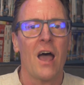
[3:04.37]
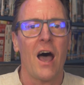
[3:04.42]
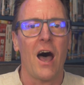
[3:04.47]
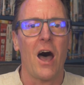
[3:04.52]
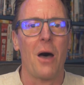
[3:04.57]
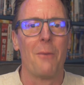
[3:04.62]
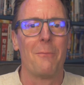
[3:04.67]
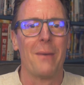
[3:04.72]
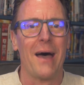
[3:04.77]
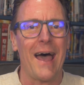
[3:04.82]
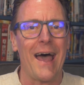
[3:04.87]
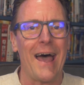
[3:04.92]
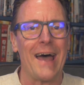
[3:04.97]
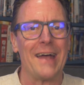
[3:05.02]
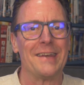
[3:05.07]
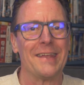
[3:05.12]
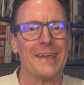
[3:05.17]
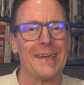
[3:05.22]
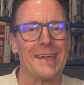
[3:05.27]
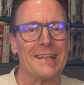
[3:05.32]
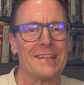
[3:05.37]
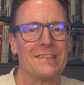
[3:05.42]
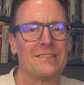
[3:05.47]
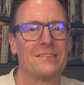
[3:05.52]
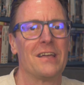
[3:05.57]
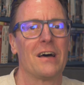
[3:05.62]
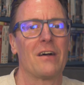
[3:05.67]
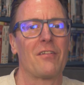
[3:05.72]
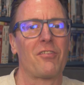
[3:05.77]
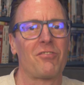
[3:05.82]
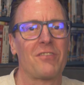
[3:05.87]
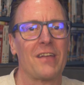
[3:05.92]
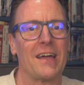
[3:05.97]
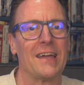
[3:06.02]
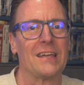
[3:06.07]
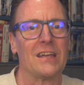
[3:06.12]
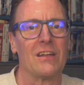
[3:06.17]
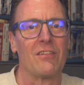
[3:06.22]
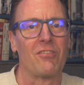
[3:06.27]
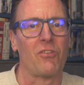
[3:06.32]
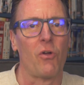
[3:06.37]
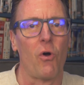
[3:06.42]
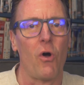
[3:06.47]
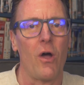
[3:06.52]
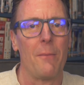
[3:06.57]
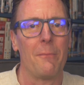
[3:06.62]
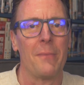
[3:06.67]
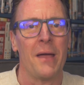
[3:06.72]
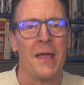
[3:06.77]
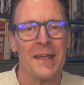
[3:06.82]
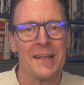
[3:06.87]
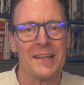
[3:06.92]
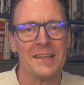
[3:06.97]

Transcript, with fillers: um, and it does take its time